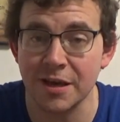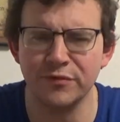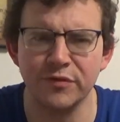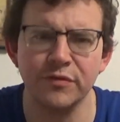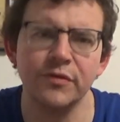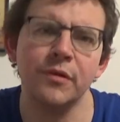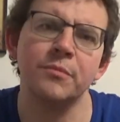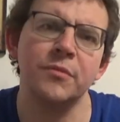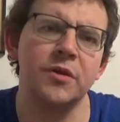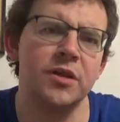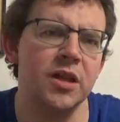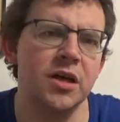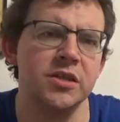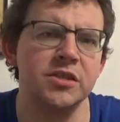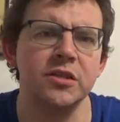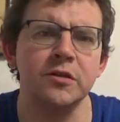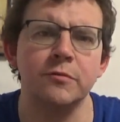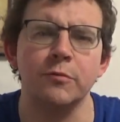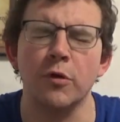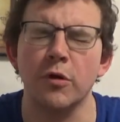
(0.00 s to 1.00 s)
from
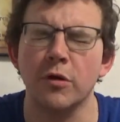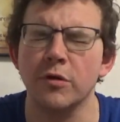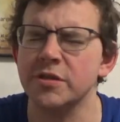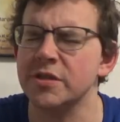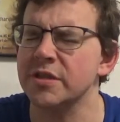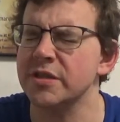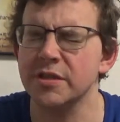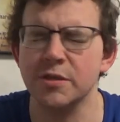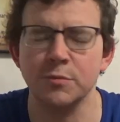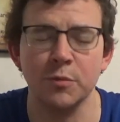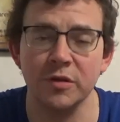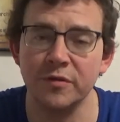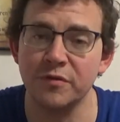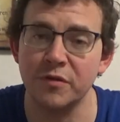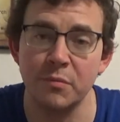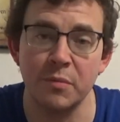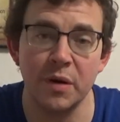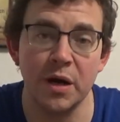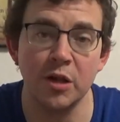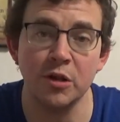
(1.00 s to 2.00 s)
Classic Wars, there is one
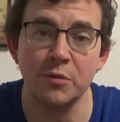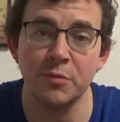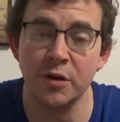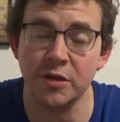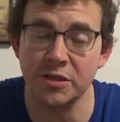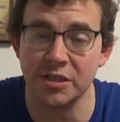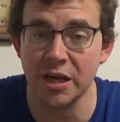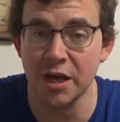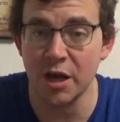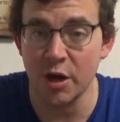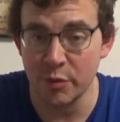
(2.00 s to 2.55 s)
from BattleBots.